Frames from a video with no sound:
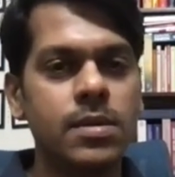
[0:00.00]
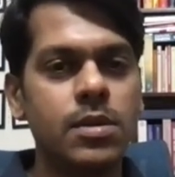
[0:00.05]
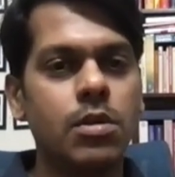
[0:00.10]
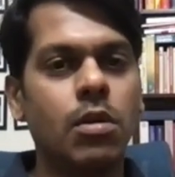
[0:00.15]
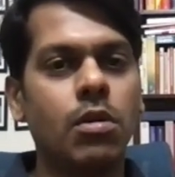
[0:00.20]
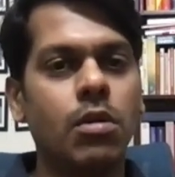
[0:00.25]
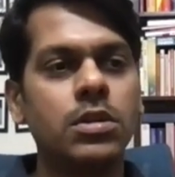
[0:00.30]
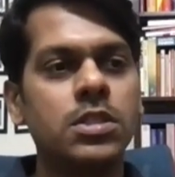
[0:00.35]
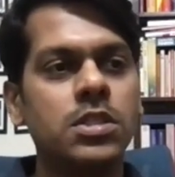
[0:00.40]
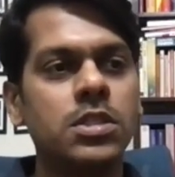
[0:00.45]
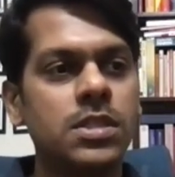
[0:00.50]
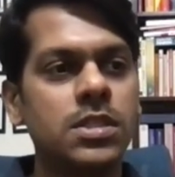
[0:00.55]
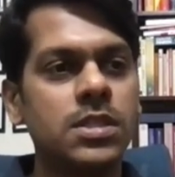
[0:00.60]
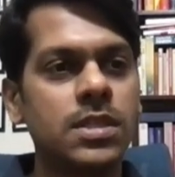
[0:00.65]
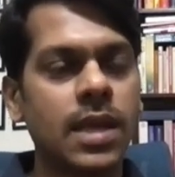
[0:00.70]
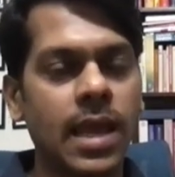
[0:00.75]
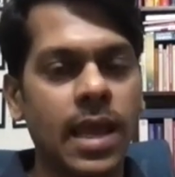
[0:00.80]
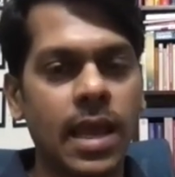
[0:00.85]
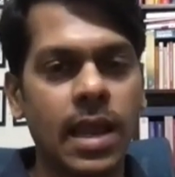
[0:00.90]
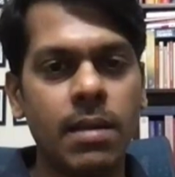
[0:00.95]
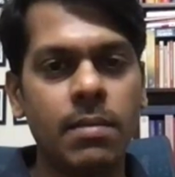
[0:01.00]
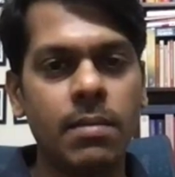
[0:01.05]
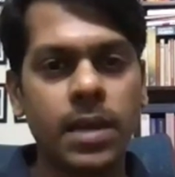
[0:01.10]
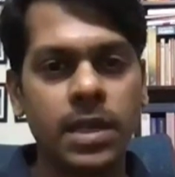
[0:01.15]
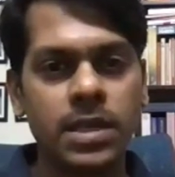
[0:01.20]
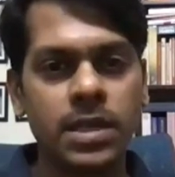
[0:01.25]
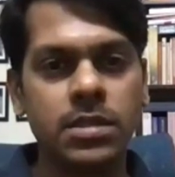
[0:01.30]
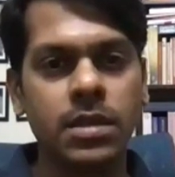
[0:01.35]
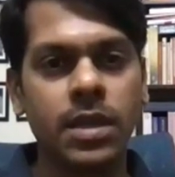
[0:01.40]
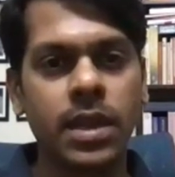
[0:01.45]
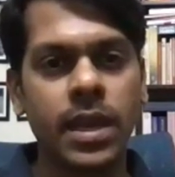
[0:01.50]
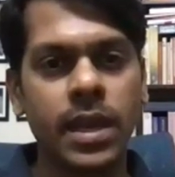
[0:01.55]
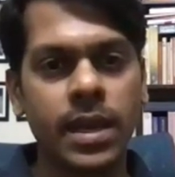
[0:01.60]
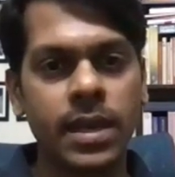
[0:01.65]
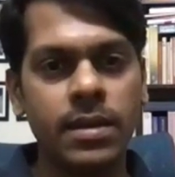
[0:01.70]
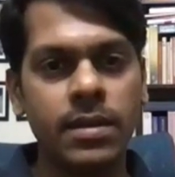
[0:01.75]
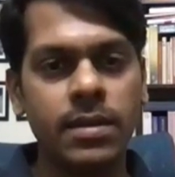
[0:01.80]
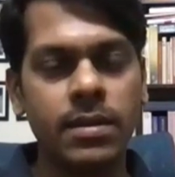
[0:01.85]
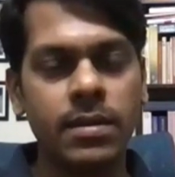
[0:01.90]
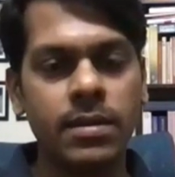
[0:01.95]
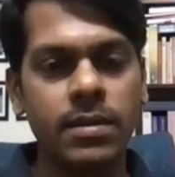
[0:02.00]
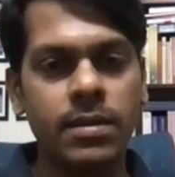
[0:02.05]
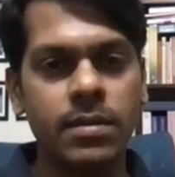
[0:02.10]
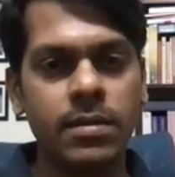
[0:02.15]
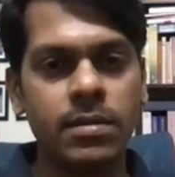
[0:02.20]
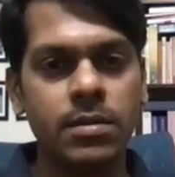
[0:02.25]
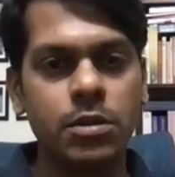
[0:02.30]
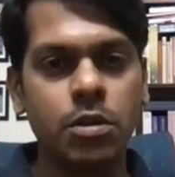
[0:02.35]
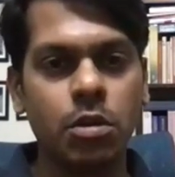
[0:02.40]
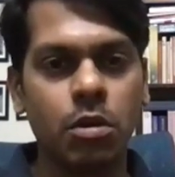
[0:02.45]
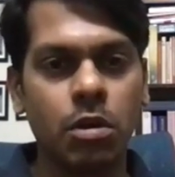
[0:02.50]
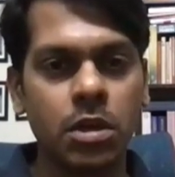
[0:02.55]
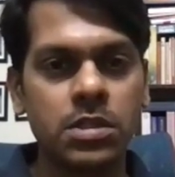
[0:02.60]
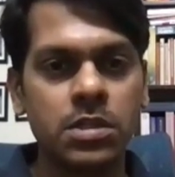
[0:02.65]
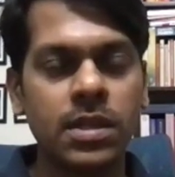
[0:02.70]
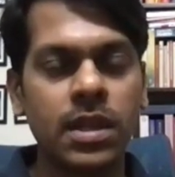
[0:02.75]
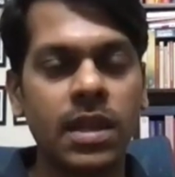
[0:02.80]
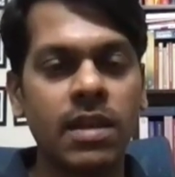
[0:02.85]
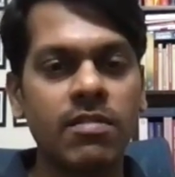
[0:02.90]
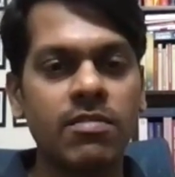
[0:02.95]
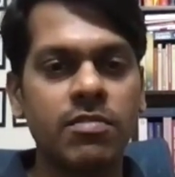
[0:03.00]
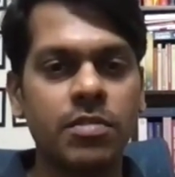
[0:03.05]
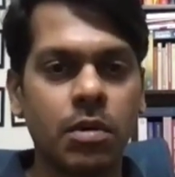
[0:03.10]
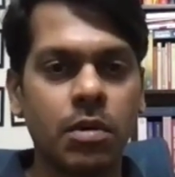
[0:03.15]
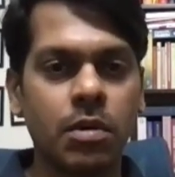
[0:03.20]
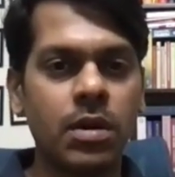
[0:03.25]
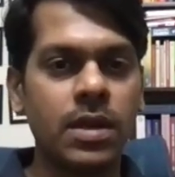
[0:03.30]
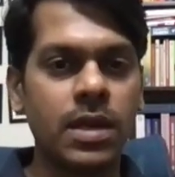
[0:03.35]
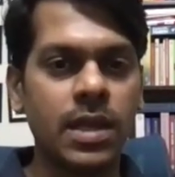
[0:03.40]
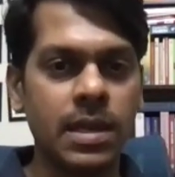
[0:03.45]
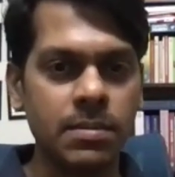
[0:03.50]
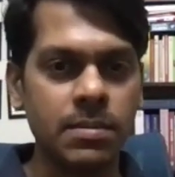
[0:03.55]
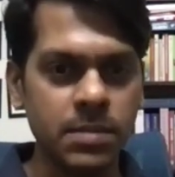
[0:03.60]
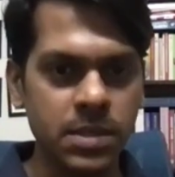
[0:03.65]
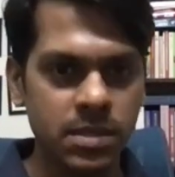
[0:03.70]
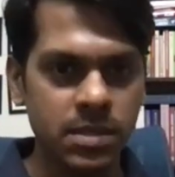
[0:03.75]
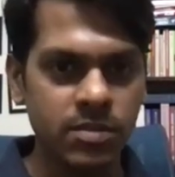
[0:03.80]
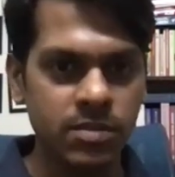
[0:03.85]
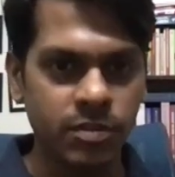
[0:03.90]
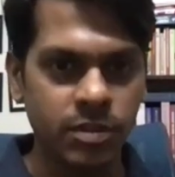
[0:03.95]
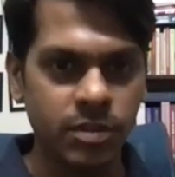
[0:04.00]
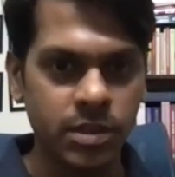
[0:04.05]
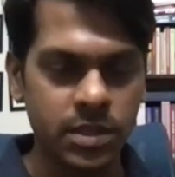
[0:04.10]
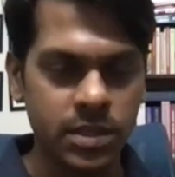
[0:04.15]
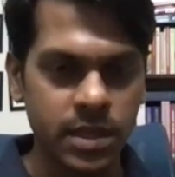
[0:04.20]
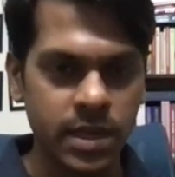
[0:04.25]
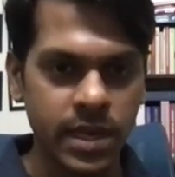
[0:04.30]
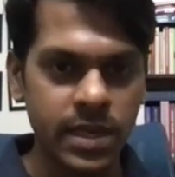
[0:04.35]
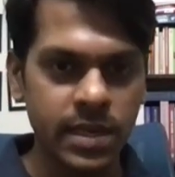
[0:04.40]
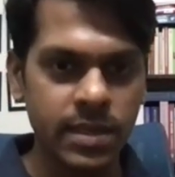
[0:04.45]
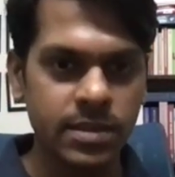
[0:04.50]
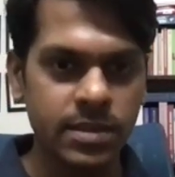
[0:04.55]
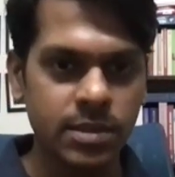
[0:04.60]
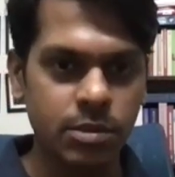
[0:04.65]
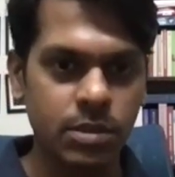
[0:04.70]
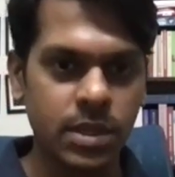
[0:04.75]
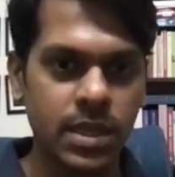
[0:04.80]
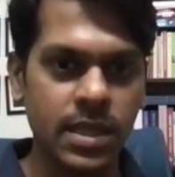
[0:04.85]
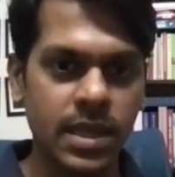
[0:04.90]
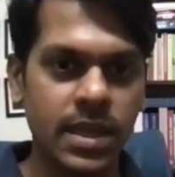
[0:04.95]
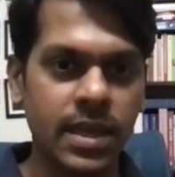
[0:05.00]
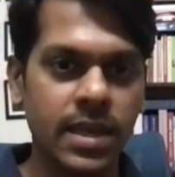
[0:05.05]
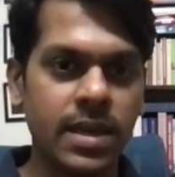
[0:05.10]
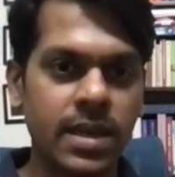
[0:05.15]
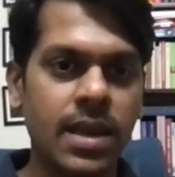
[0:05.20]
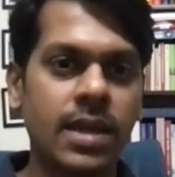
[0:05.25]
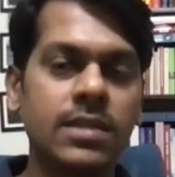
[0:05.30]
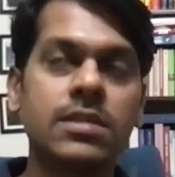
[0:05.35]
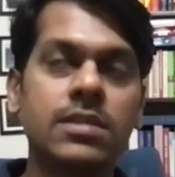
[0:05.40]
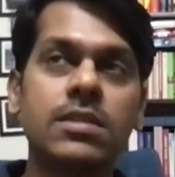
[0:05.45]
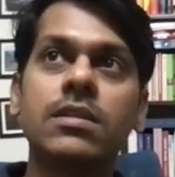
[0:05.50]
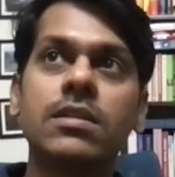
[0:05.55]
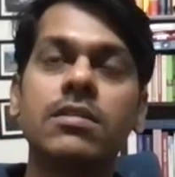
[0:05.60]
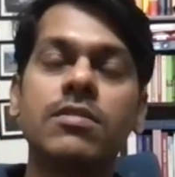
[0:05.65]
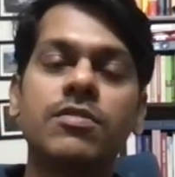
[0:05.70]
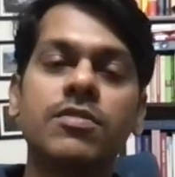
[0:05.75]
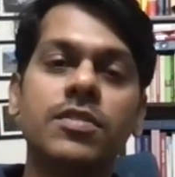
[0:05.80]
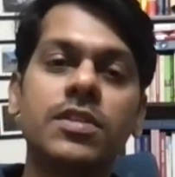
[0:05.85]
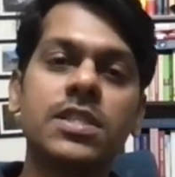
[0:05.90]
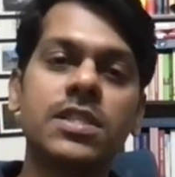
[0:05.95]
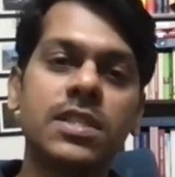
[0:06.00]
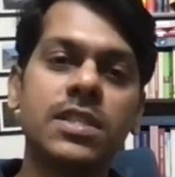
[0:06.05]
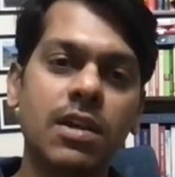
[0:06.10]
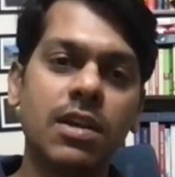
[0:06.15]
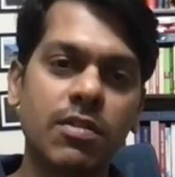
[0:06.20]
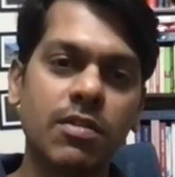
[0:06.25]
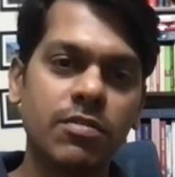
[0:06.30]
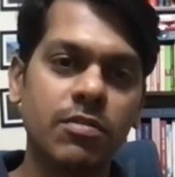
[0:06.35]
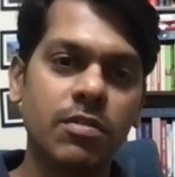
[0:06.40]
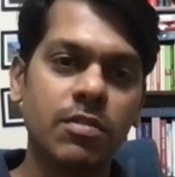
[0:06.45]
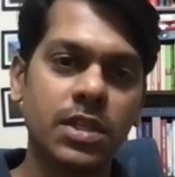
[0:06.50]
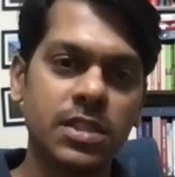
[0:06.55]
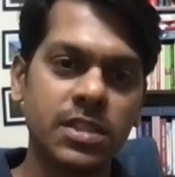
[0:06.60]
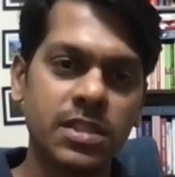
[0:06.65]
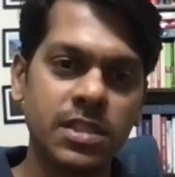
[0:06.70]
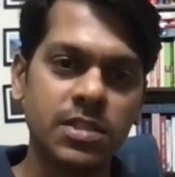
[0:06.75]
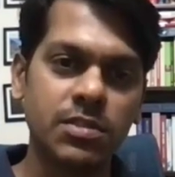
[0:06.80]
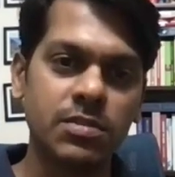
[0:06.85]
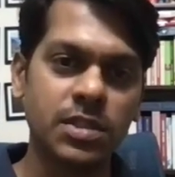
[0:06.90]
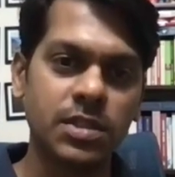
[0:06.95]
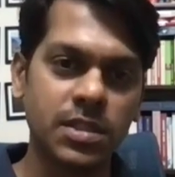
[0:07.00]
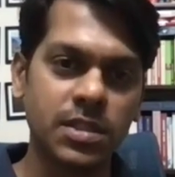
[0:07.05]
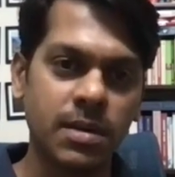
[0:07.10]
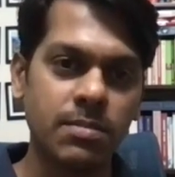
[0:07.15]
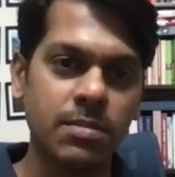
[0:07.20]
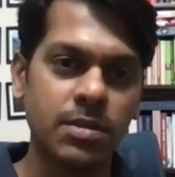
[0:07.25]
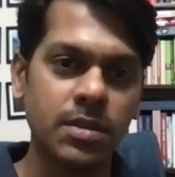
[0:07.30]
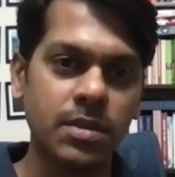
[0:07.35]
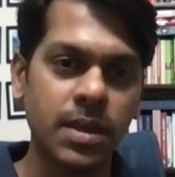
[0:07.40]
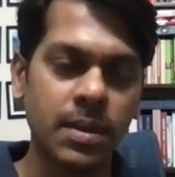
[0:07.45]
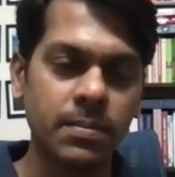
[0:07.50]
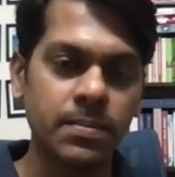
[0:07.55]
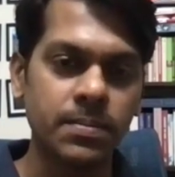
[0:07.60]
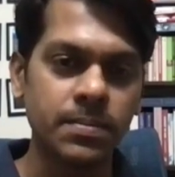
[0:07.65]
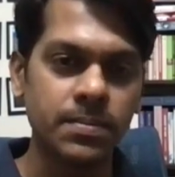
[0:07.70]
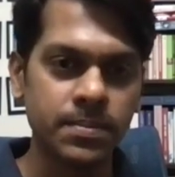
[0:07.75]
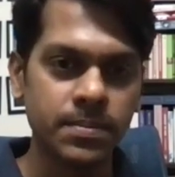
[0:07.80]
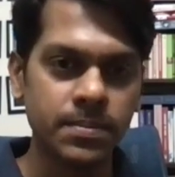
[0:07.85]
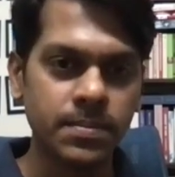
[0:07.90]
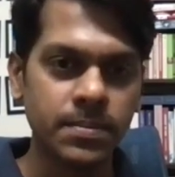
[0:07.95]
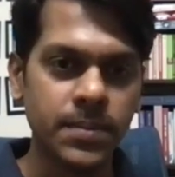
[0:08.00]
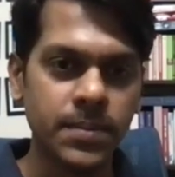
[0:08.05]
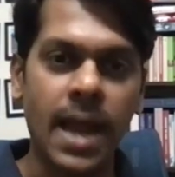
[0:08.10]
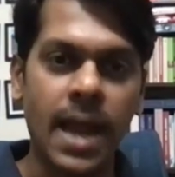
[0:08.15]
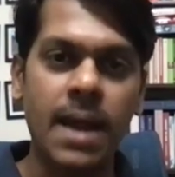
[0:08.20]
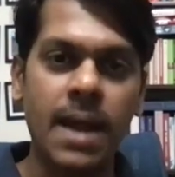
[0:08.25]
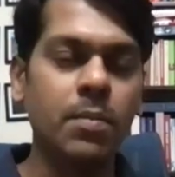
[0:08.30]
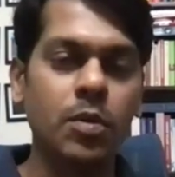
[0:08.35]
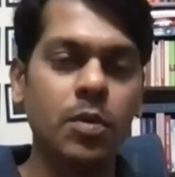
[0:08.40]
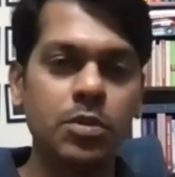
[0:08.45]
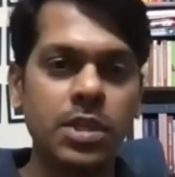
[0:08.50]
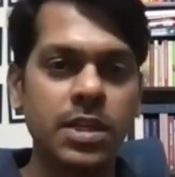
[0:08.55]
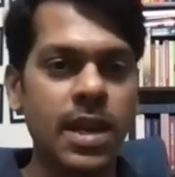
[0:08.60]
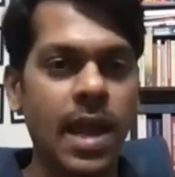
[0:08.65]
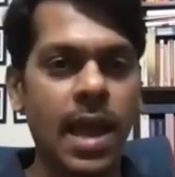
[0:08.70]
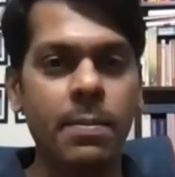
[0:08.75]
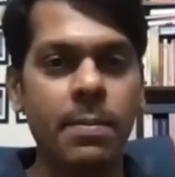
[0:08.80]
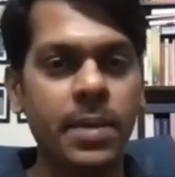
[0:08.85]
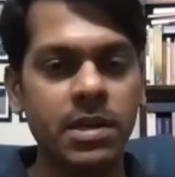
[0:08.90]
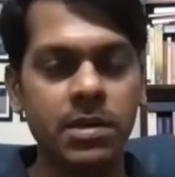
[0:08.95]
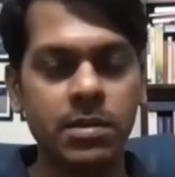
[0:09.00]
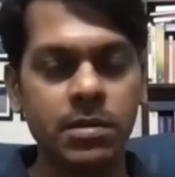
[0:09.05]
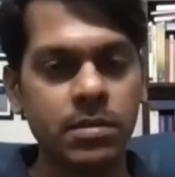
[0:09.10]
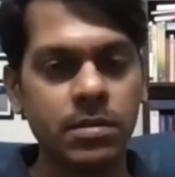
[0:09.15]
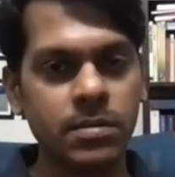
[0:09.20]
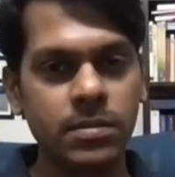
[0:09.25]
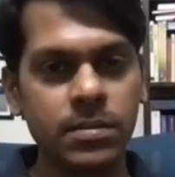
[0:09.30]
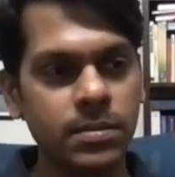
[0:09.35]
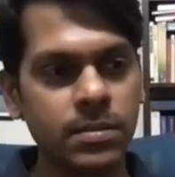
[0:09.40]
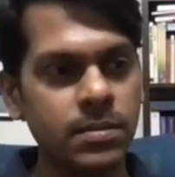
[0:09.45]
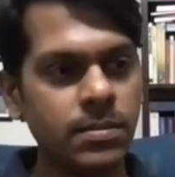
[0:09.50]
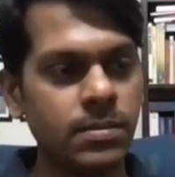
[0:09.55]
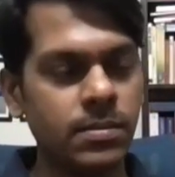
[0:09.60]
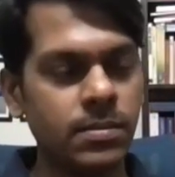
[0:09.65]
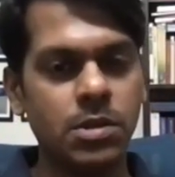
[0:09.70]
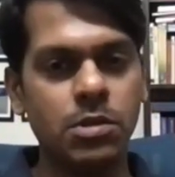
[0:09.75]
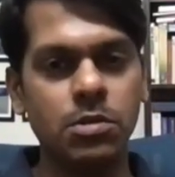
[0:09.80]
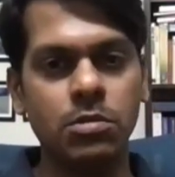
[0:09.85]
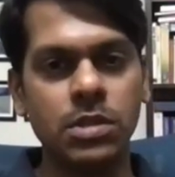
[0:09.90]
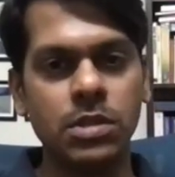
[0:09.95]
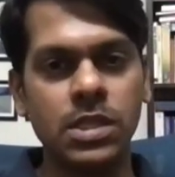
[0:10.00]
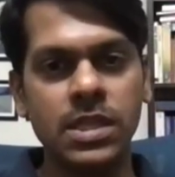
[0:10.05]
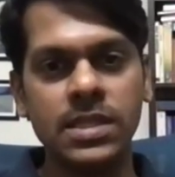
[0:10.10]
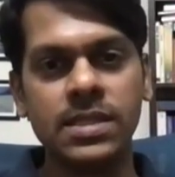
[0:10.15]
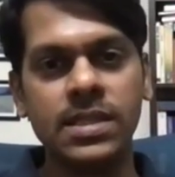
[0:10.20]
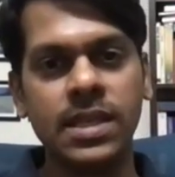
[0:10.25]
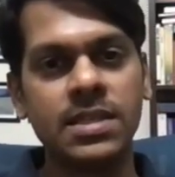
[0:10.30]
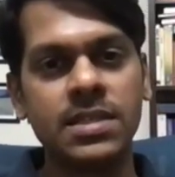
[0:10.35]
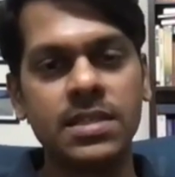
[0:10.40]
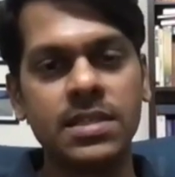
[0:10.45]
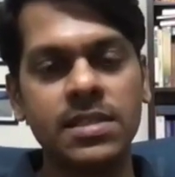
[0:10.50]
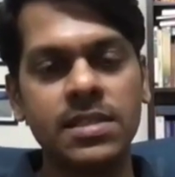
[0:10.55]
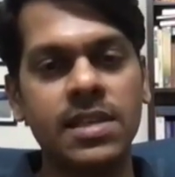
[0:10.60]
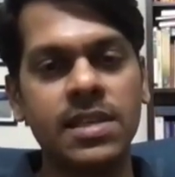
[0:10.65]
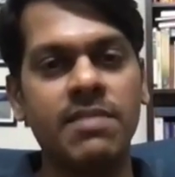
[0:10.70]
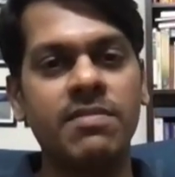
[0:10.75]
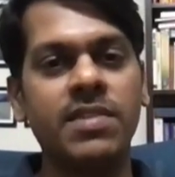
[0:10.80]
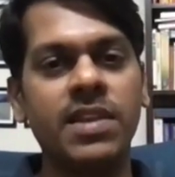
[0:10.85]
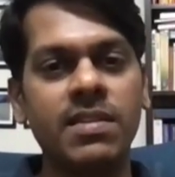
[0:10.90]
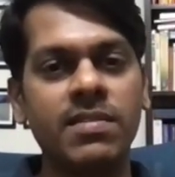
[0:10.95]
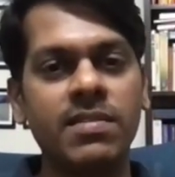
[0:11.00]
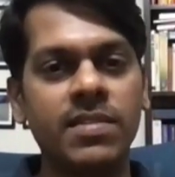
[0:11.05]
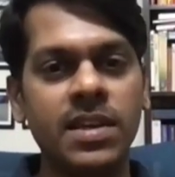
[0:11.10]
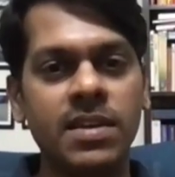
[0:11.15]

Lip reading: not just help educate yourself, your teams, firstly, so that they can answer the first set of questions which come to them. I'm more than happy to do these sessions every